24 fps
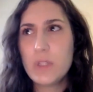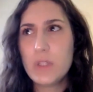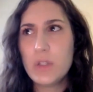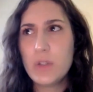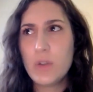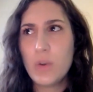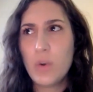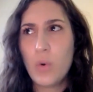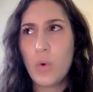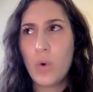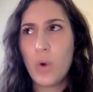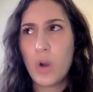
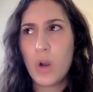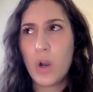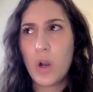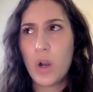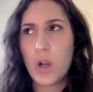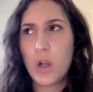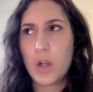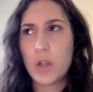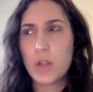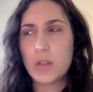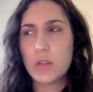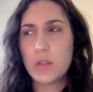
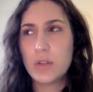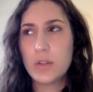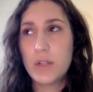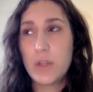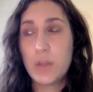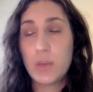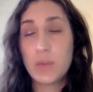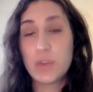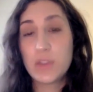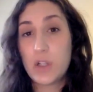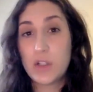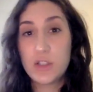or there
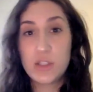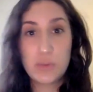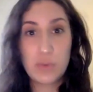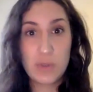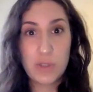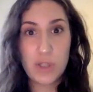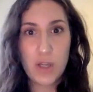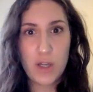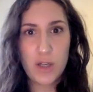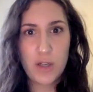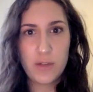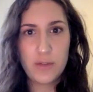was also a
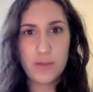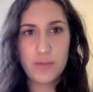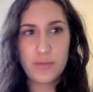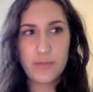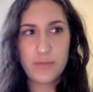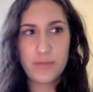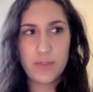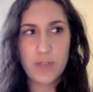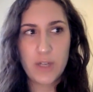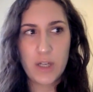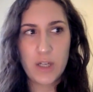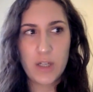lot of
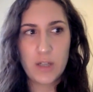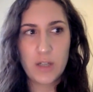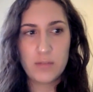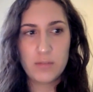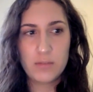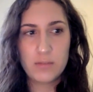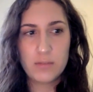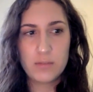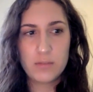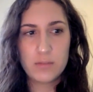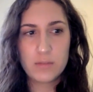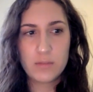
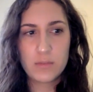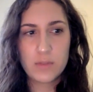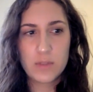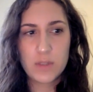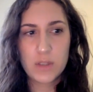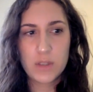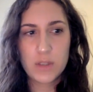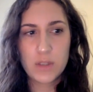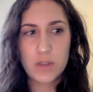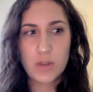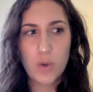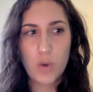
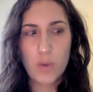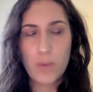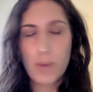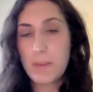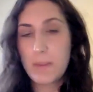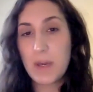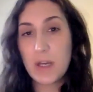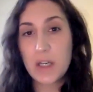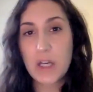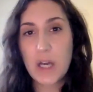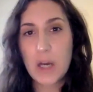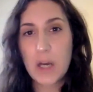or
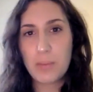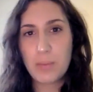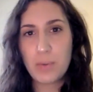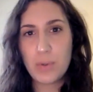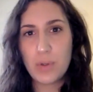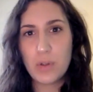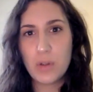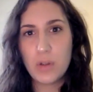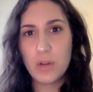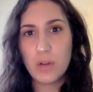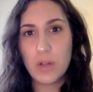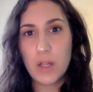maybe a
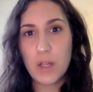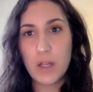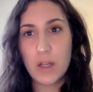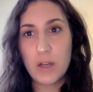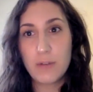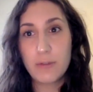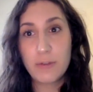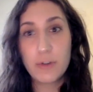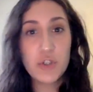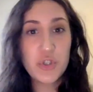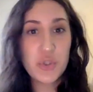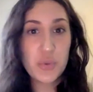couple
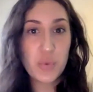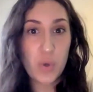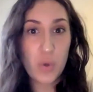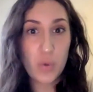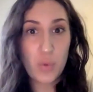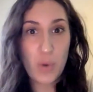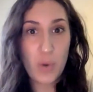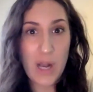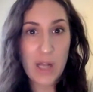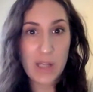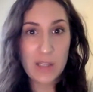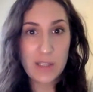virtual
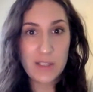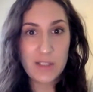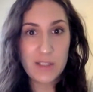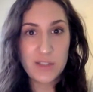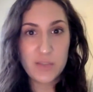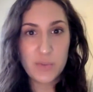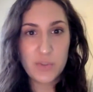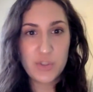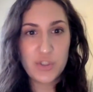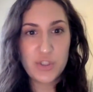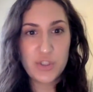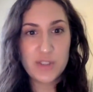rallies,
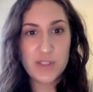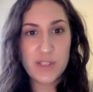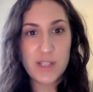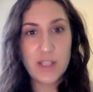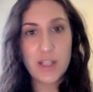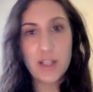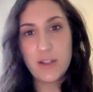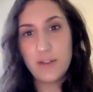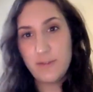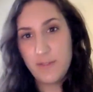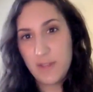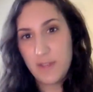which is
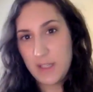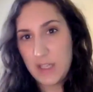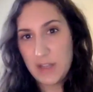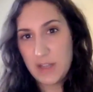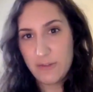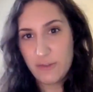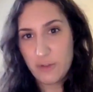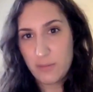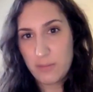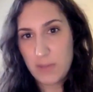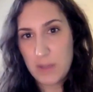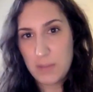like
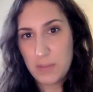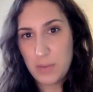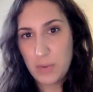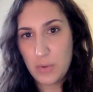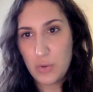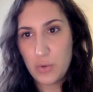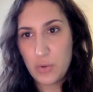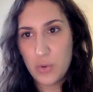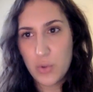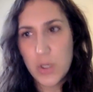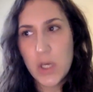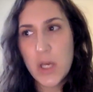convenient for people
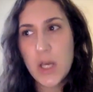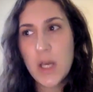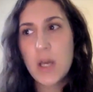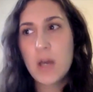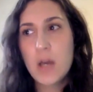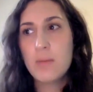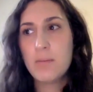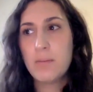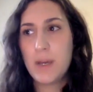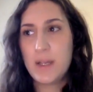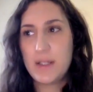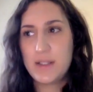who
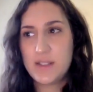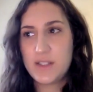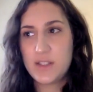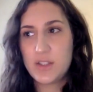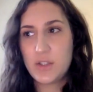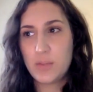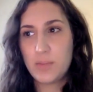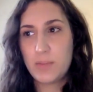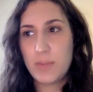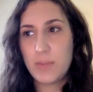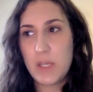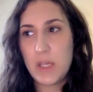might
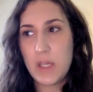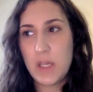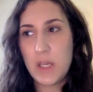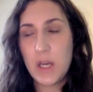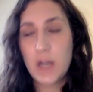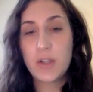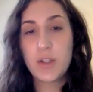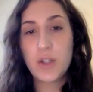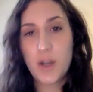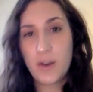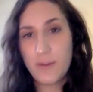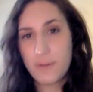still be
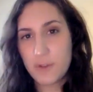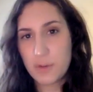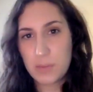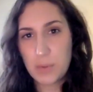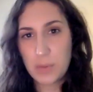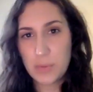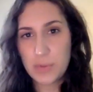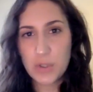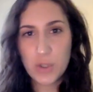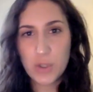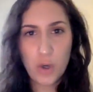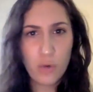uncomfortable
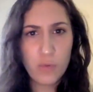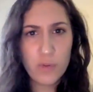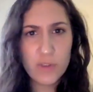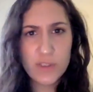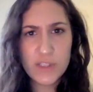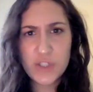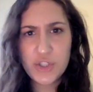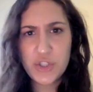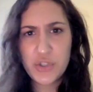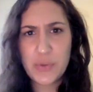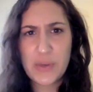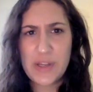with the COVID
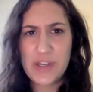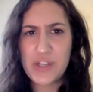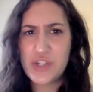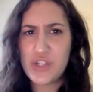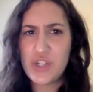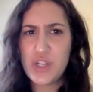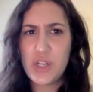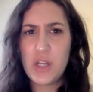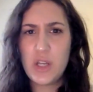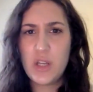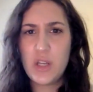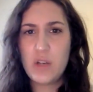
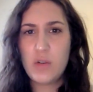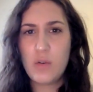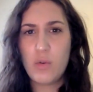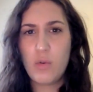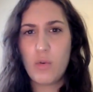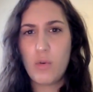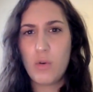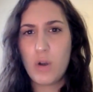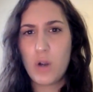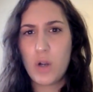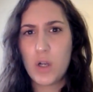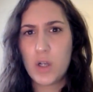situation
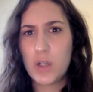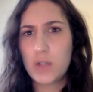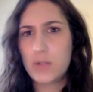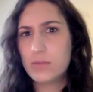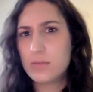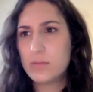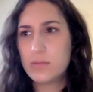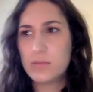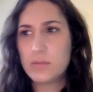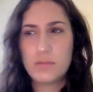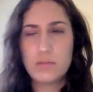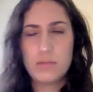or
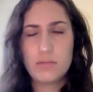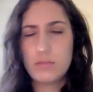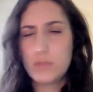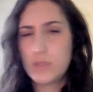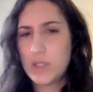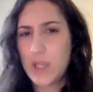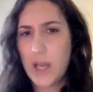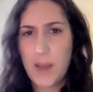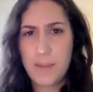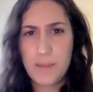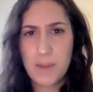time